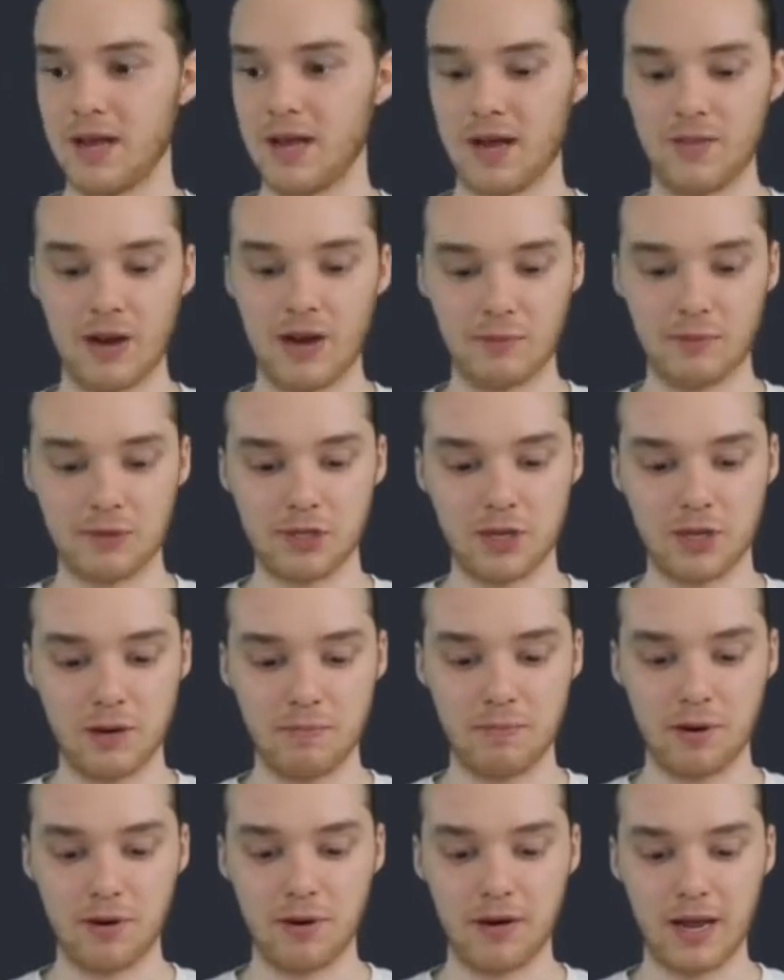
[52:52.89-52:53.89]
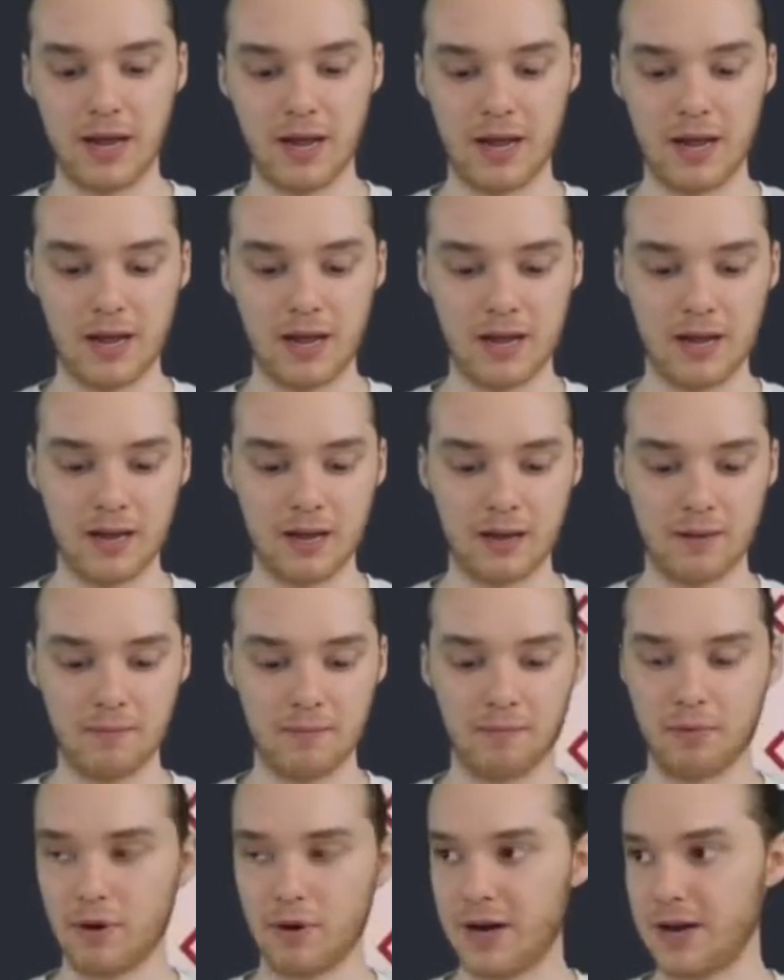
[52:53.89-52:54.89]
And then I'm just gonna put a
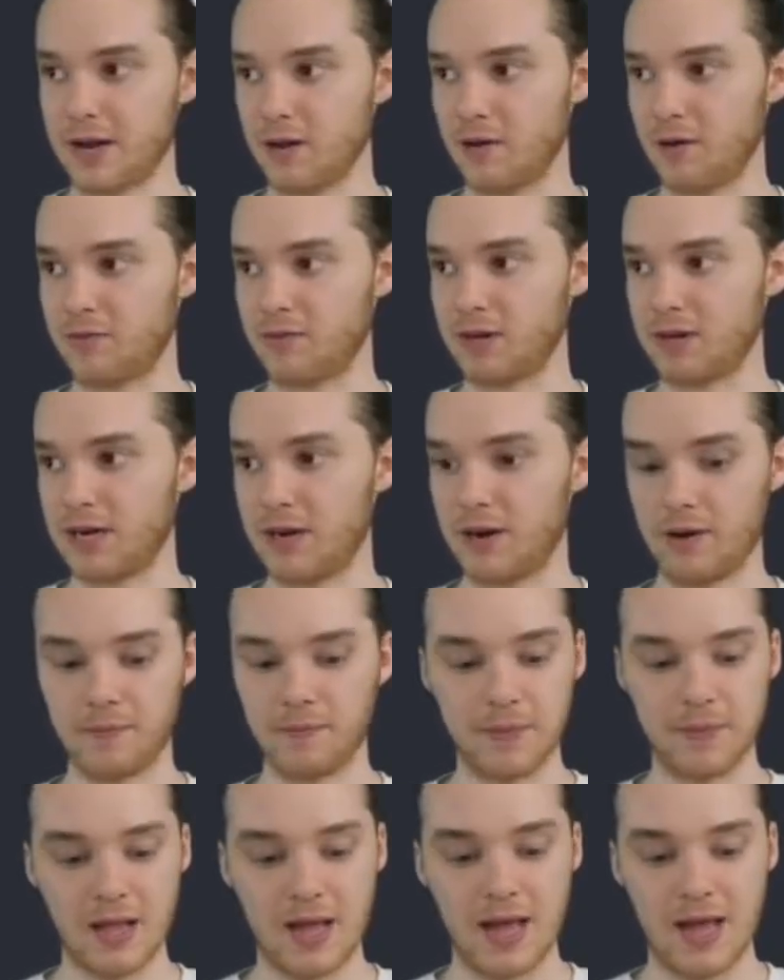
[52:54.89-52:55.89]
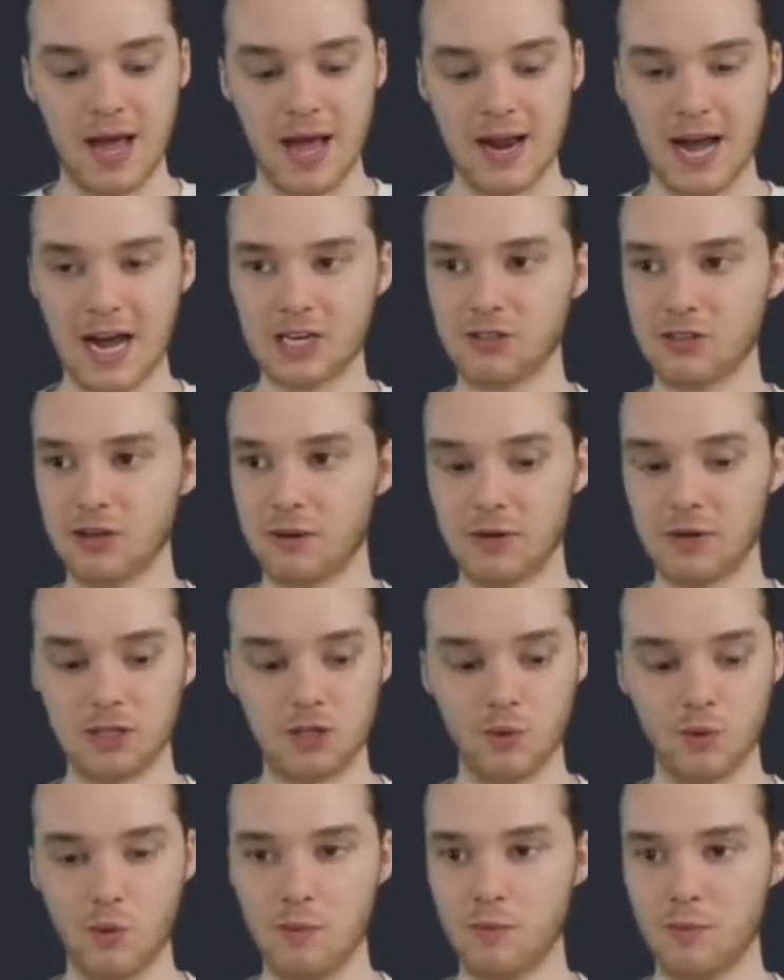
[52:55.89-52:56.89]
break over here. And actually I'm gonna
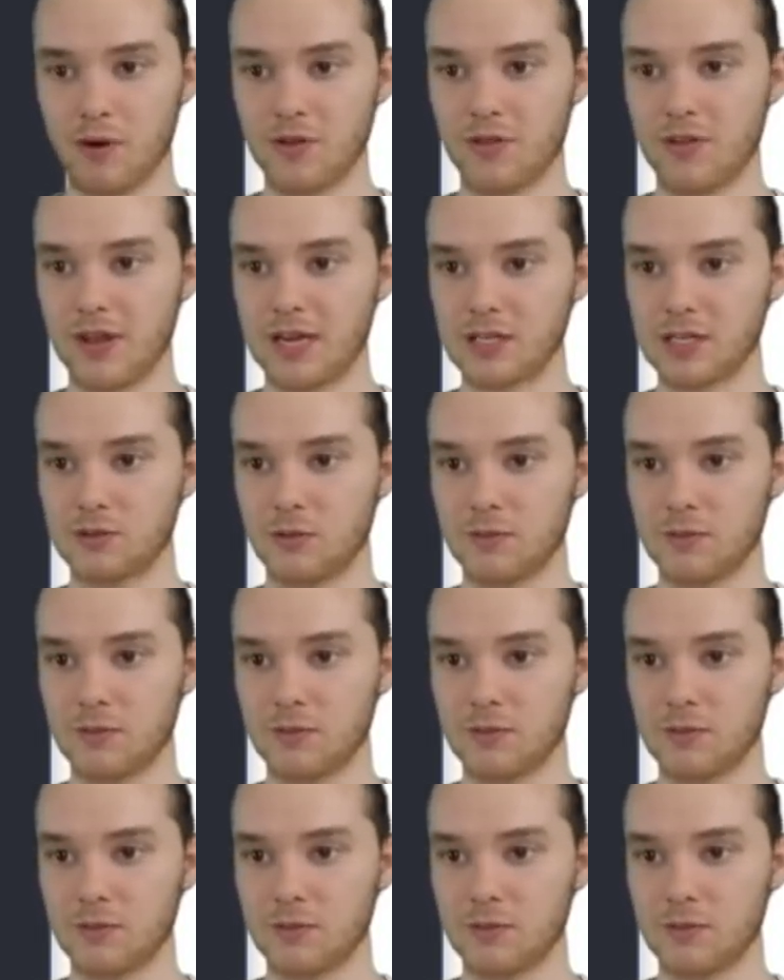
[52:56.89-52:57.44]
do one more thing.